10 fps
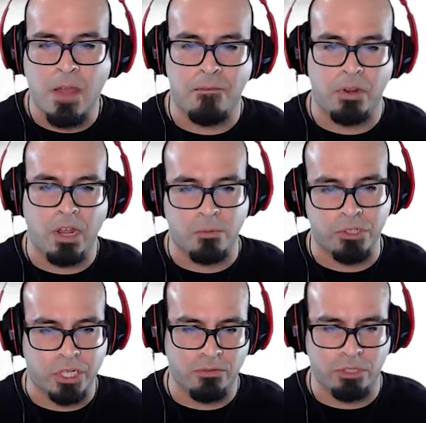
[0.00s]
I feel like
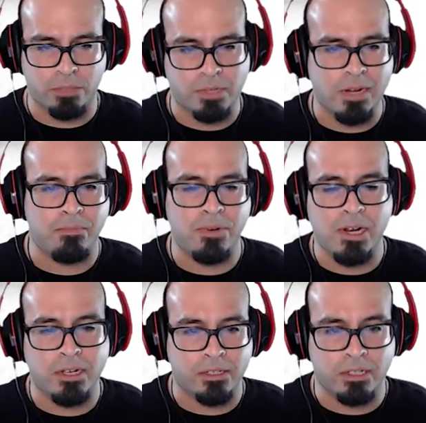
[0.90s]
we should give you some kind of
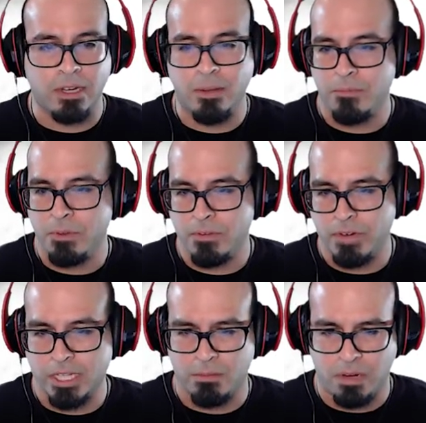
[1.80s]
prize.
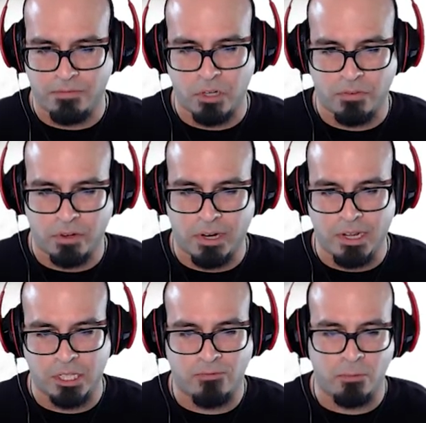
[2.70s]
I've got some leftover
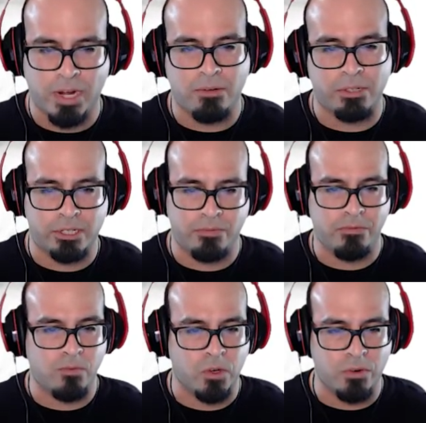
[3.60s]
guns from when I was
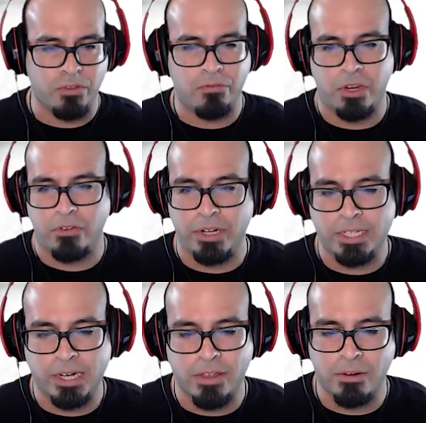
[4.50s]
gluing the
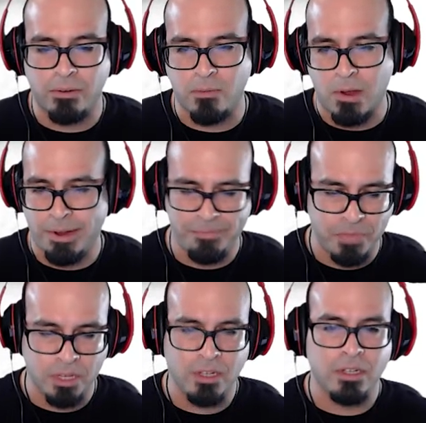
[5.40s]
figurines together. Want
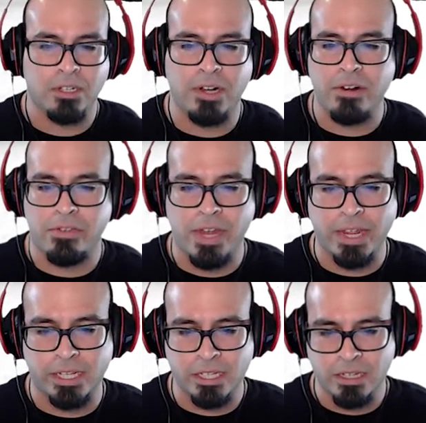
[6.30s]
them? Sure,
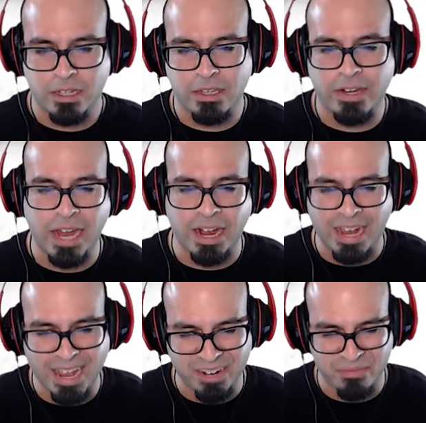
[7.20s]
thanks. You got
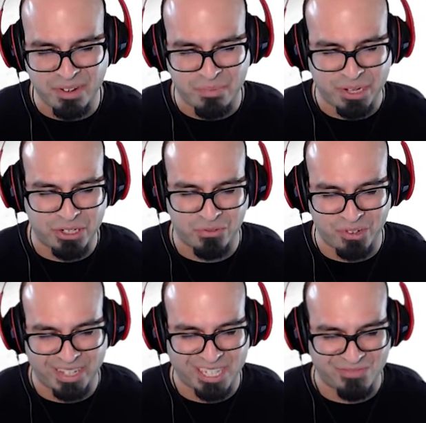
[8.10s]
an item, a bunch
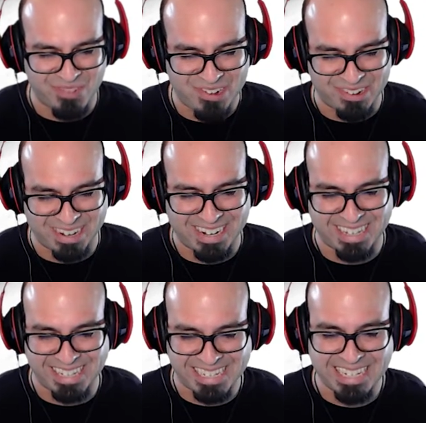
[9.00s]
of really small
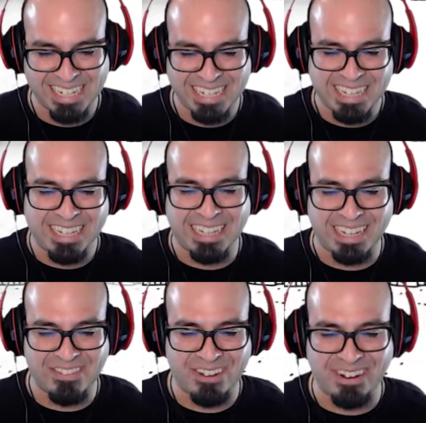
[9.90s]
guns.
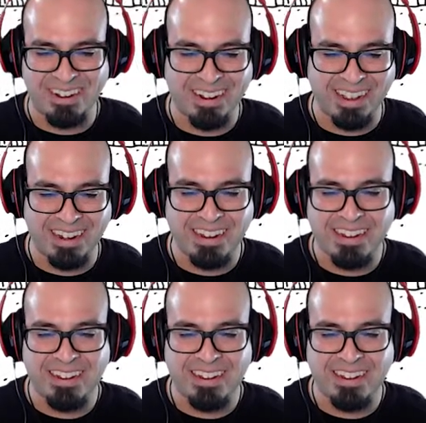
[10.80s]
Leave on your head.